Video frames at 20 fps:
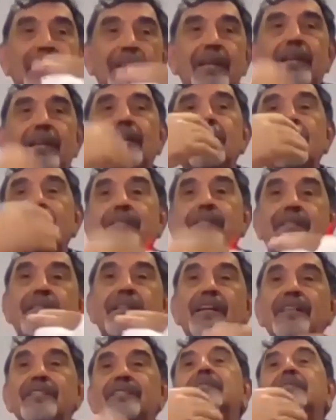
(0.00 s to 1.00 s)
the
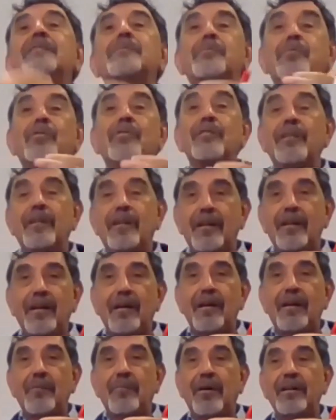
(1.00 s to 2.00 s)
international
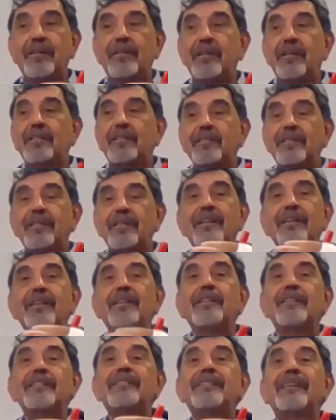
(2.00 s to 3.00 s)
migration
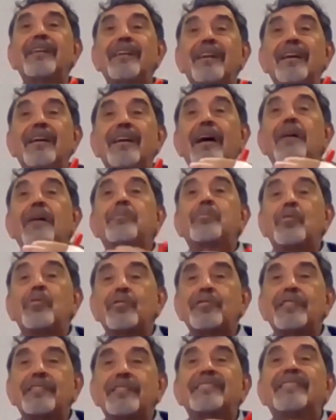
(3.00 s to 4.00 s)
is a
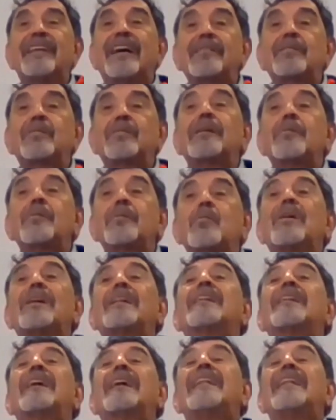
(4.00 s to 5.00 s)
process that
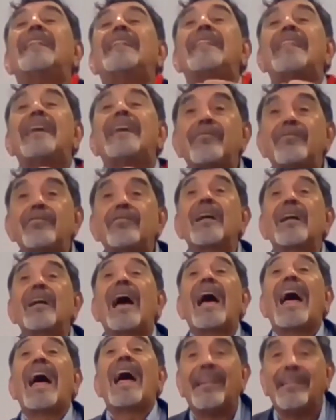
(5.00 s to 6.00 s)
will
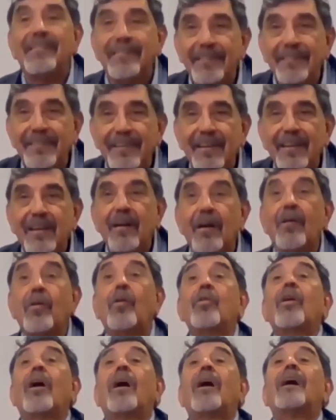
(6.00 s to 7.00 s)
never end,
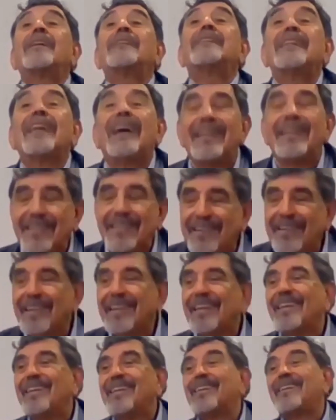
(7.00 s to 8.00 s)
or
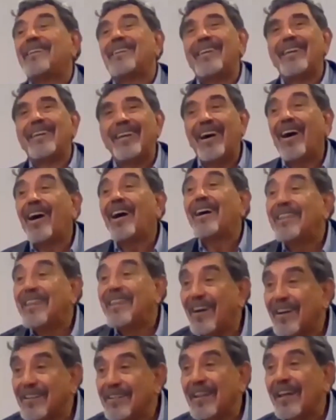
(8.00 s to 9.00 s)
highly
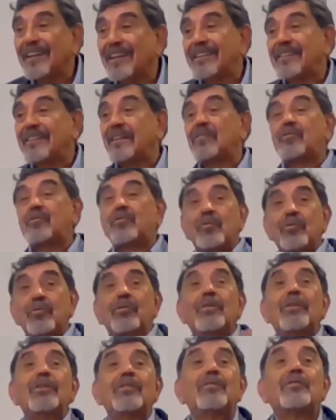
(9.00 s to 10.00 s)
unlikely
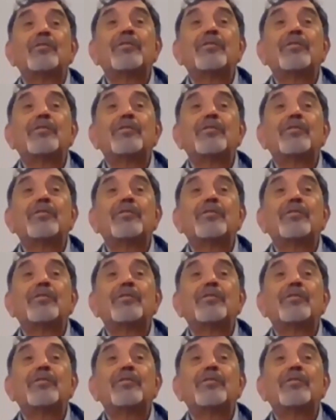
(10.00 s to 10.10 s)
to